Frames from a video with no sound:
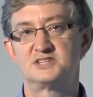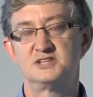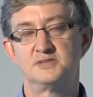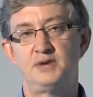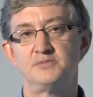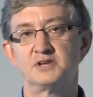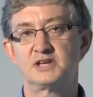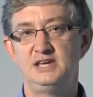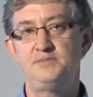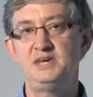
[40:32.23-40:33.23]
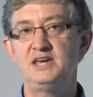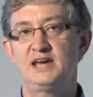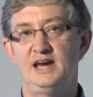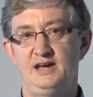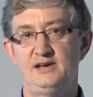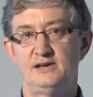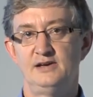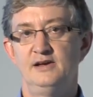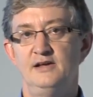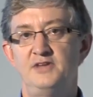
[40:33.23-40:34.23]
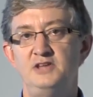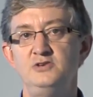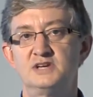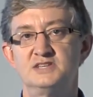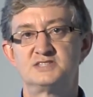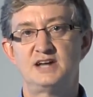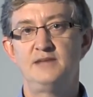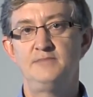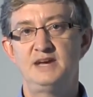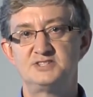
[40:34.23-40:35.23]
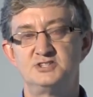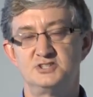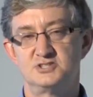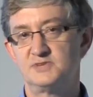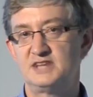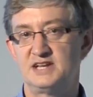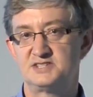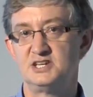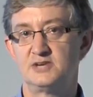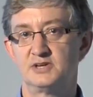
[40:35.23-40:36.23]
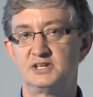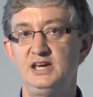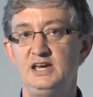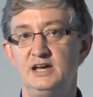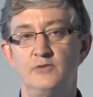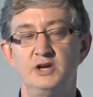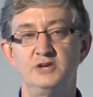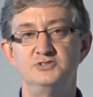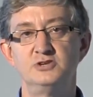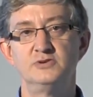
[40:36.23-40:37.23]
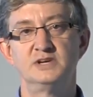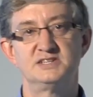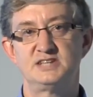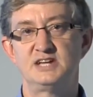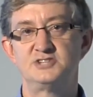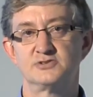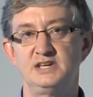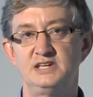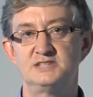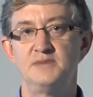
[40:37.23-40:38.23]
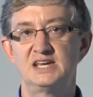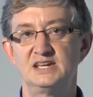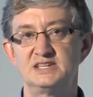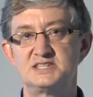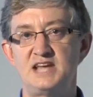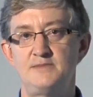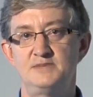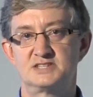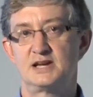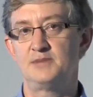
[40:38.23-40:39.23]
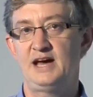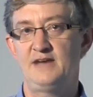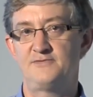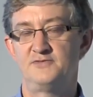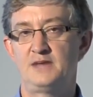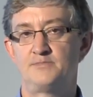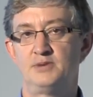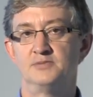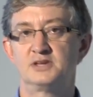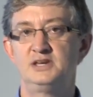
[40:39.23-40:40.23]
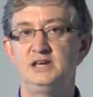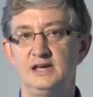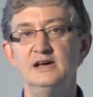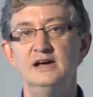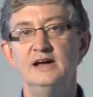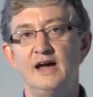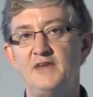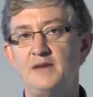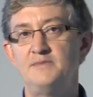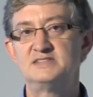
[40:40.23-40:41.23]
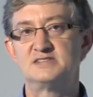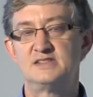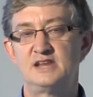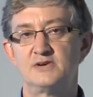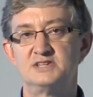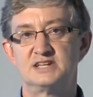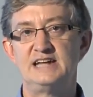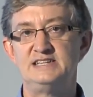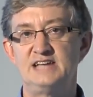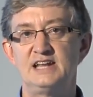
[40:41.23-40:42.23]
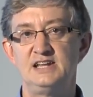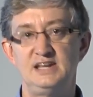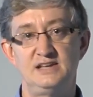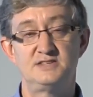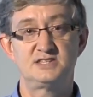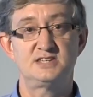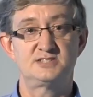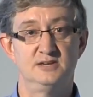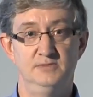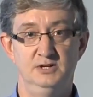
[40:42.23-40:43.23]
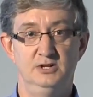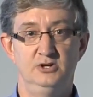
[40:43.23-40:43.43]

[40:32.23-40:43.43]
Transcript: to the public key, PK, then you can sign messages with that secret key, and what you're doing essentially is making statements on behalf of that public key. And that means that there is an identity in the system